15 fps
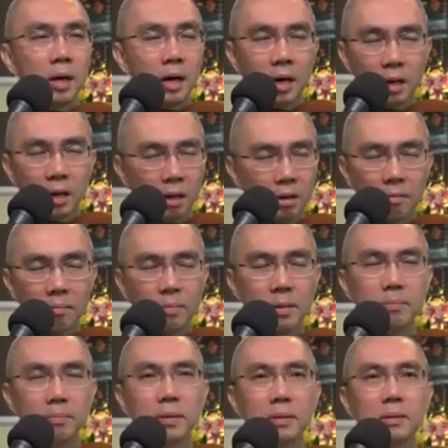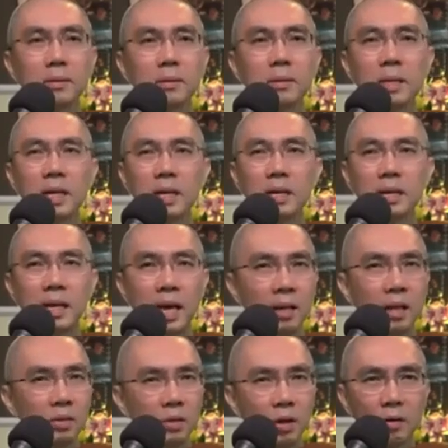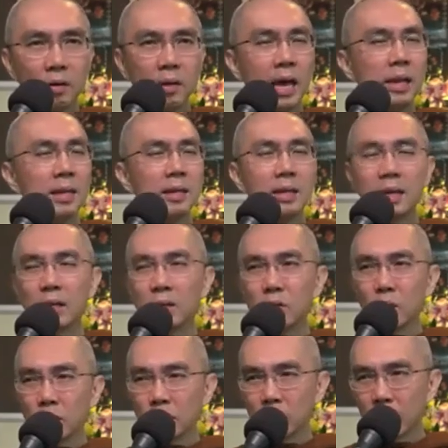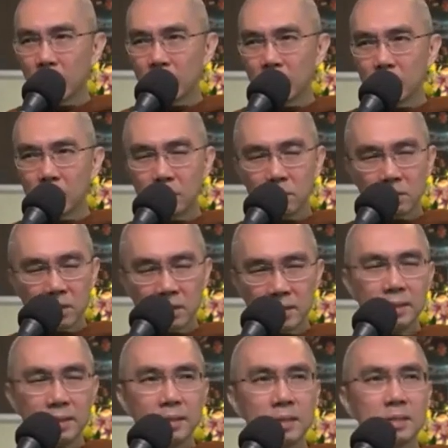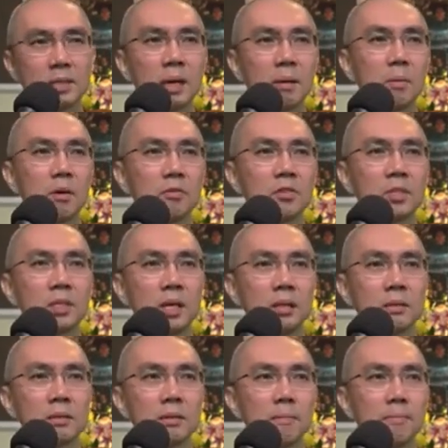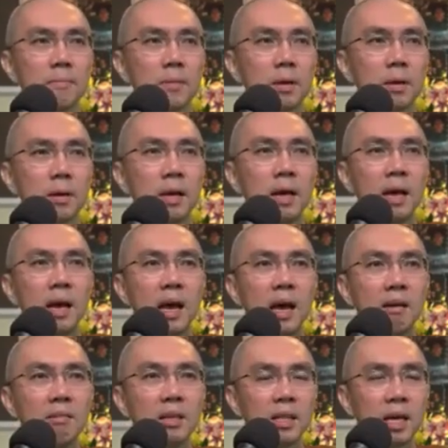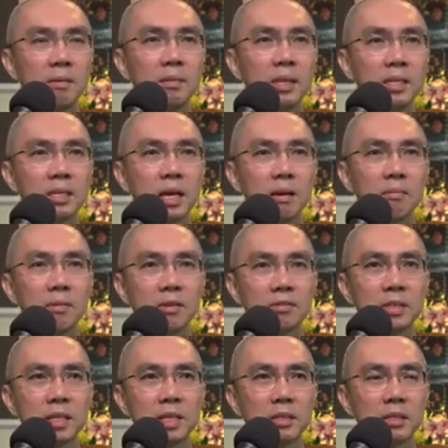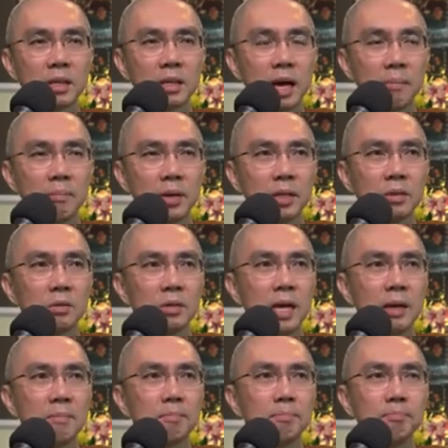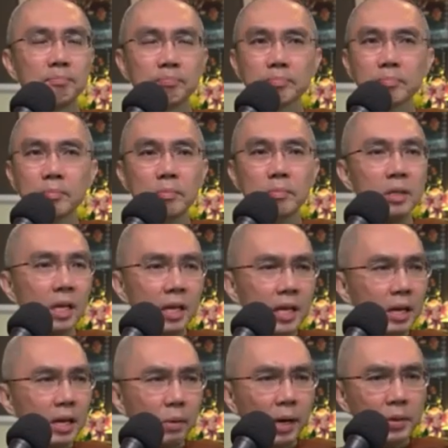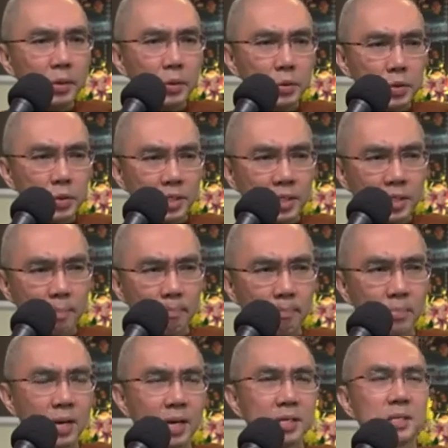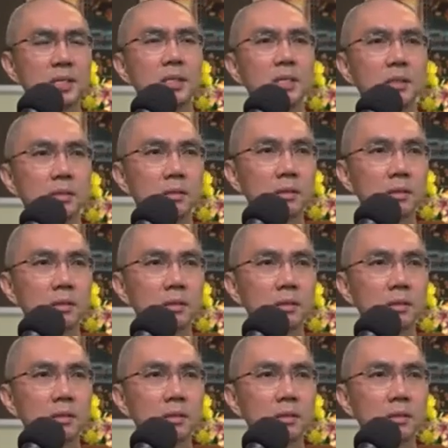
A lot of people, they dare not and they don't want to see this type of states. Every time this type of states coming to them, and they want to suppress it.